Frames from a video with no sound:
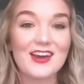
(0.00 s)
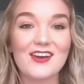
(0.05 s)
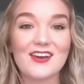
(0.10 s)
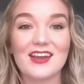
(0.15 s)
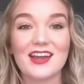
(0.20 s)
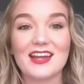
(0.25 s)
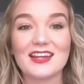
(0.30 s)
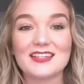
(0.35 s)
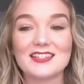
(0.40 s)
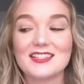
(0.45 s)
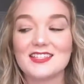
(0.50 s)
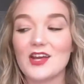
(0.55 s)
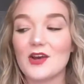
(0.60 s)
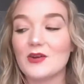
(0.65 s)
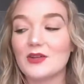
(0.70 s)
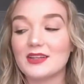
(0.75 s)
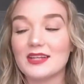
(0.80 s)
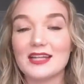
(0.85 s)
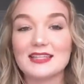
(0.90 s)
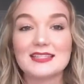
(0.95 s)
Okay,
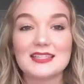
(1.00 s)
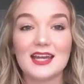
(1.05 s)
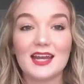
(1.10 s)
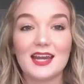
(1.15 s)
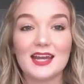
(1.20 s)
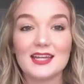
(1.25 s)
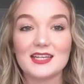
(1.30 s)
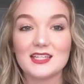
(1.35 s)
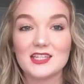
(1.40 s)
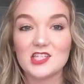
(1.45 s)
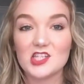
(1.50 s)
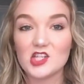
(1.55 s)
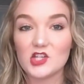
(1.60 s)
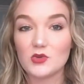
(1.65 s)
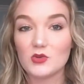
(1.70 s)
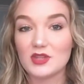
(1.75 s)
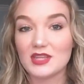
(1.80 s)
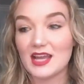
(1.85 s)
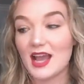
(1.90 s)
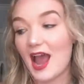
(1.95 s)
so let's get
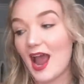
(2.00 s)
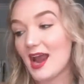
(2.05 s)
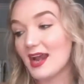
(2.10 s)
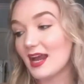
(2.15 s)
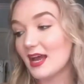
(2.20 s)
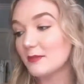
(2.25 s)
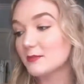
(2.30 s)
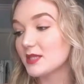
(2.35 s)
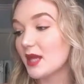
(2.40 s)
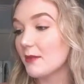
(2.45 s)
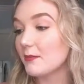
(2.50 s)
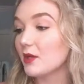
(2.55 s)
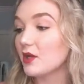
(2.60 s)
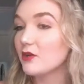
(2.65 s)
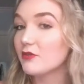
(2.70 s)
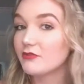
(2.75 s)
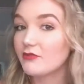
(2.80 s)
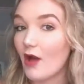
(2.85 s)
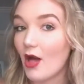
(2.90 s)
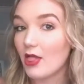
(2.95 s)
into the items. I'm
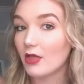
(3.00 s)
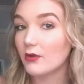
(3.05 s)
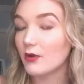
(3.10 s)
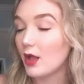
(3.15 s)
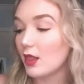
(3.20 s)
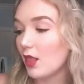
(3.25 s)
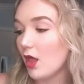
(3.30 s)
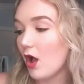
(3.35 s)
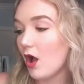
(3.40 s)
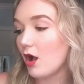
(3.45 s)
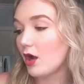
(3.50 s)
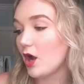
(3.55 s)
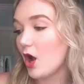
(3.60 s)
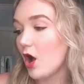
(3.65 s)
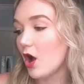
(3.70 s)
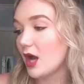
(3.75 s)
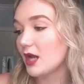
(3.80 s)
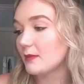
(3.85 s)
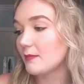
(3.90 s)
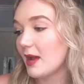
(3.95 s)
gonna follow along
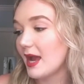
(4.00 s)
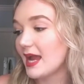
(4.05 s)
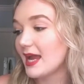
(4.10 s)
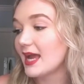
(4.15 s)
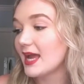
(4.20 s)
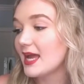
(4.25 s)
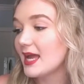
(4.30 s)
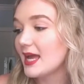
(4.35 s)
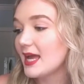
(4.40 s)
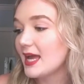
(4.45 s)
on my